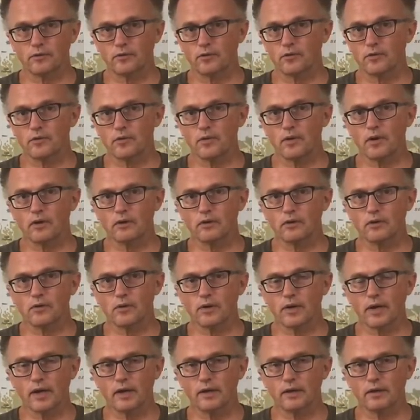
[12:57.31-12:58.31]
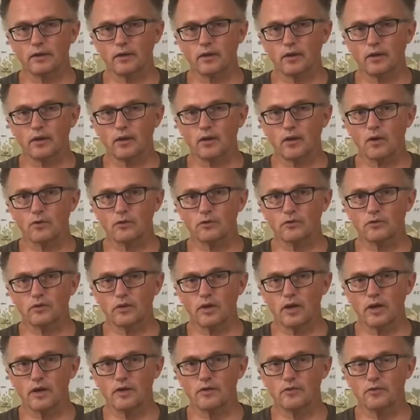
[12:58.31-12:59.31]
So they're all located on
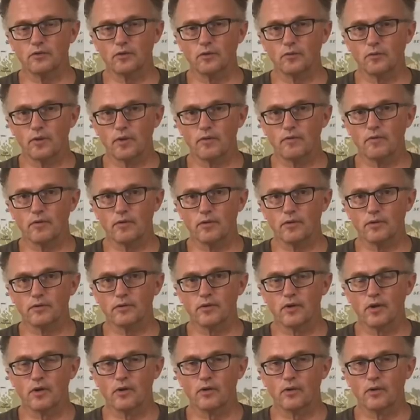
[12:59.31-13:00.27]
coastlines or rivers